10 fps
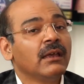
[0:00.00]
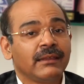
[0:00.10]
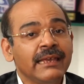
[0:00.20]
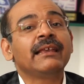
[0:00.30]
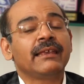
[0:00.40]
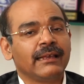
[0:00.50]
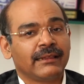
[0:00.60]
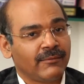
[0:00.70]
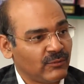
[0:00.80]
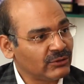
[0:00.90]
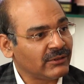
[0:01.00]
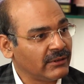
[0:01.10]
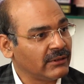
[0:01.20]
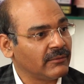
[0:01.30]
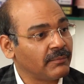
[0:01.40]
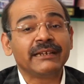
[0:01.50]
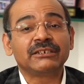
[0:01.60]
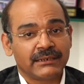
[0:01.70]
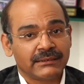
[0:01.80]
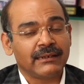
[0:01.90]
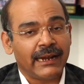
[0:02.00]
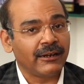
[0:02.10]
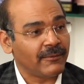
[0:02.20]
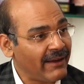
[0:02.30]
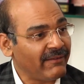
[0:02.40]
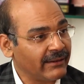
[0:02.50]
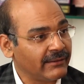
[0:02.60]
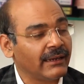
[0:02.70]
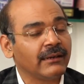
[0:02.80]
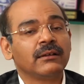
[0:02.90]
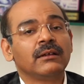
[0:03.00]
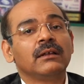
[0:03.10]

thinking that most of the patients land up having. Yeah?